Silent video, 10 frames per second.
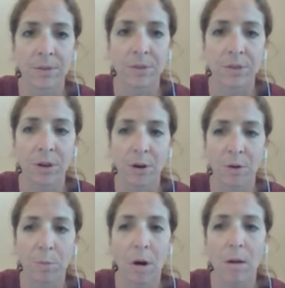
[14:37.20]
So
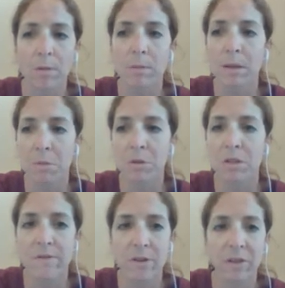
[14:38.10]
probably most
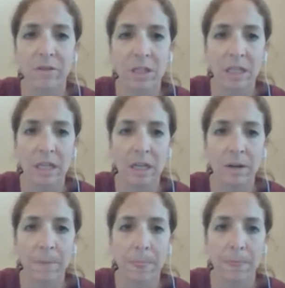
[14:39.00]
of you have seen
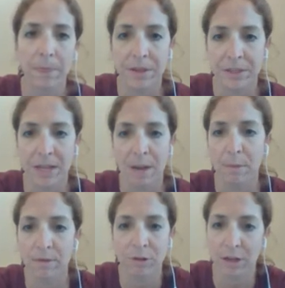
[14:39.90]
this type
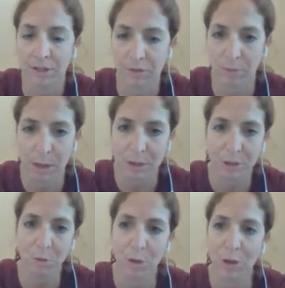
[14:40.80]
of
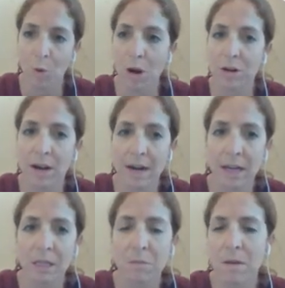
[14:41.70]
transformation with
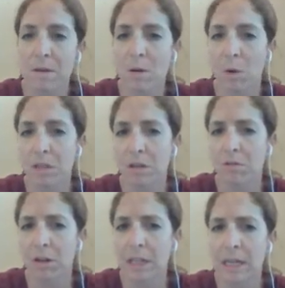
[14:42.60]
quadratics. Maybe it wasn't
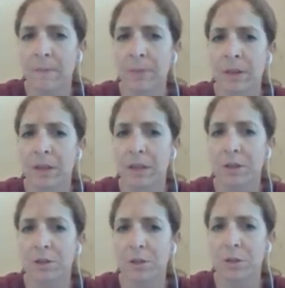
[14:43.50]
really
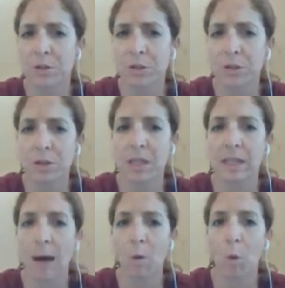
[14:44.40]
introduced using
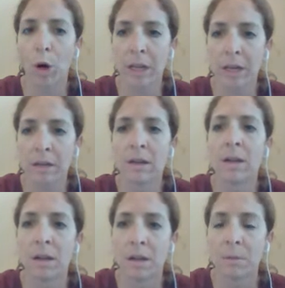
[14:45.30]
that wording,
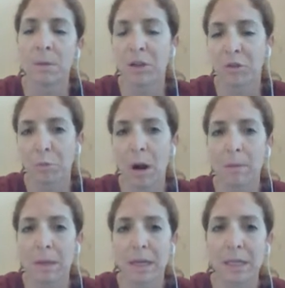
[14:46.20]
but you've
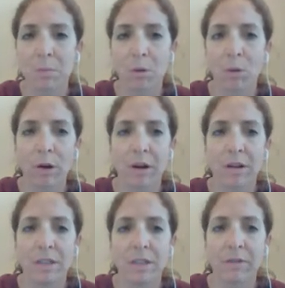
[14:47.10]
probably explored
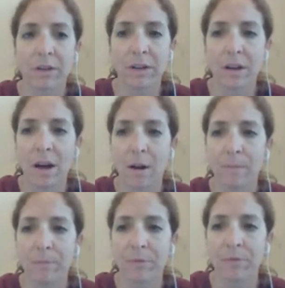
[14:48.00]
different,
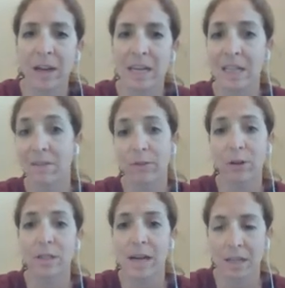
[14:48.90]
finding the
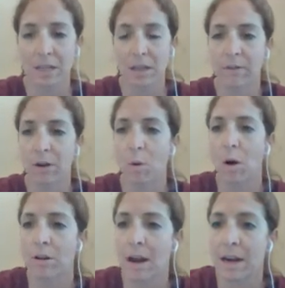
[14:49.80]
vertex of a
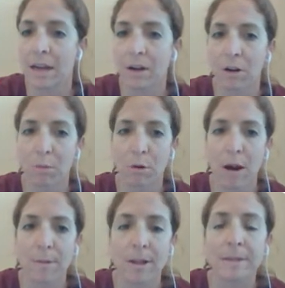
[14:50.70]
quadratic or a
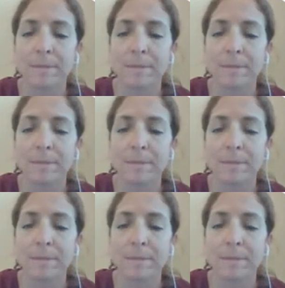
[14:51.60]
parabola.